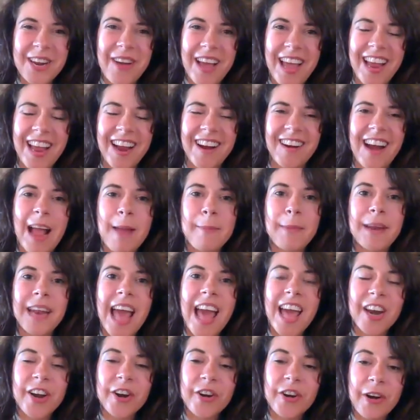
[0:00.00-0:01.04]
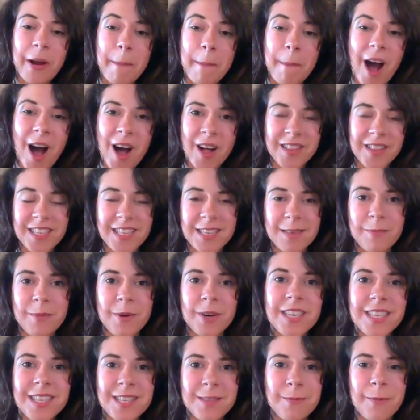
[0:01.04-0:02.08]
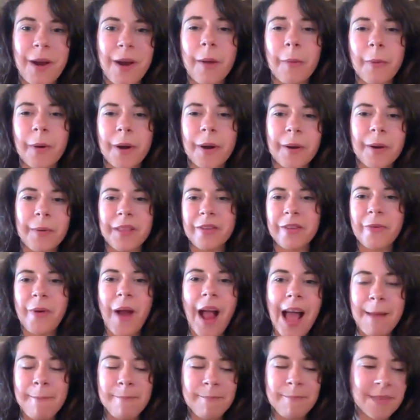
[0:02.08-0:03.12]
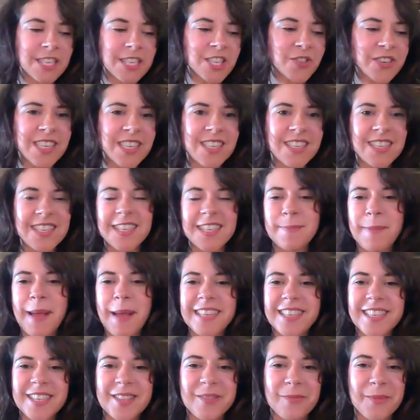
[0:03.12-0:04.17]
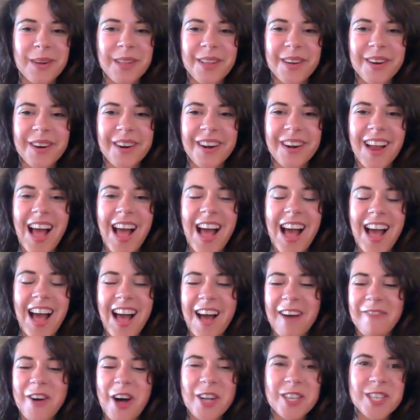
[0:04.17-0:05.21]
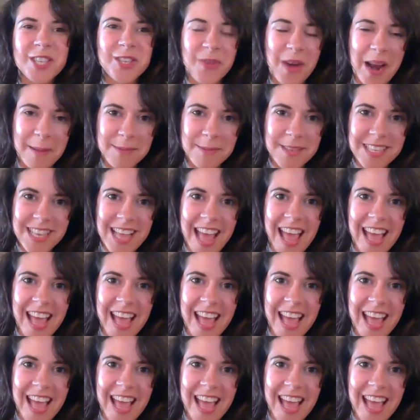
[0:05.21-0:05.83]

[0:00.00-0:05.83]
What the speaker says: O'Hare. I'm an editor at Mulholland Books, where I work with crime, mystery, suspense, thriller of all stripes.